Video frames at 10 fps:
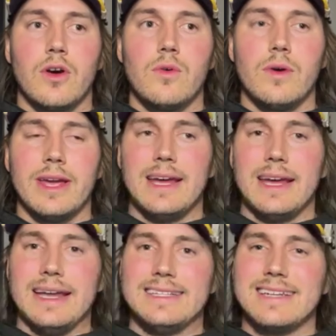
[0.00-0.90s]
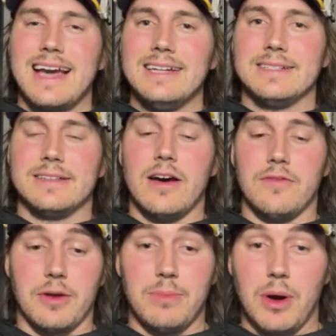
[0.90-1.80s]
So it's kind of
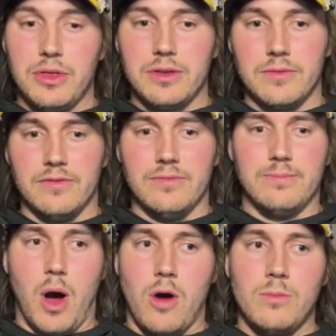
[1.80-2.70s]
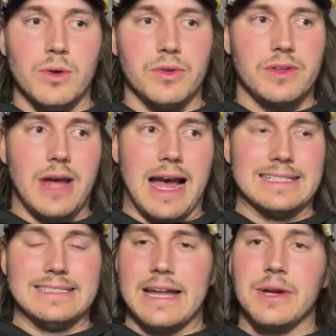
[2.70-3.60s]
tough. They're both almost
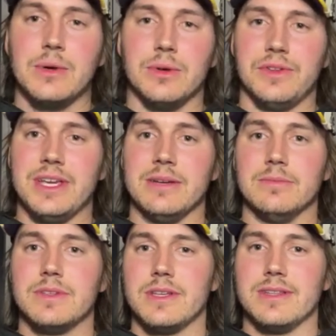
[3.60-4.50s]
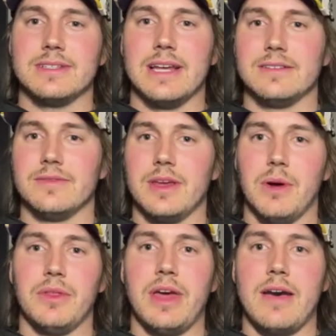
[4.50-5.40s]
identical teams in the sense that they
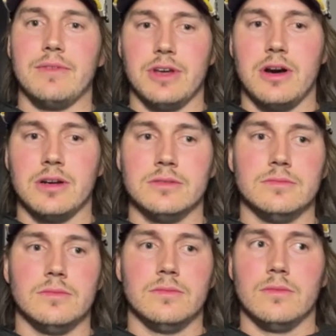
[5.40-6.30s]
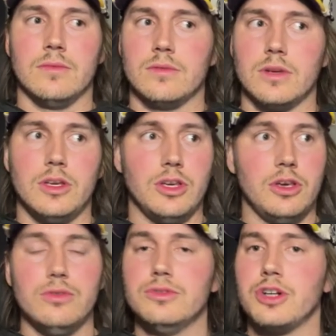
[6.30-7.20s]
both have young,
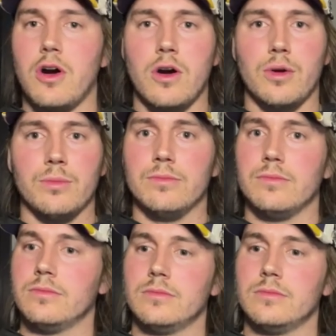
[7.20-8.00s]
huge arm,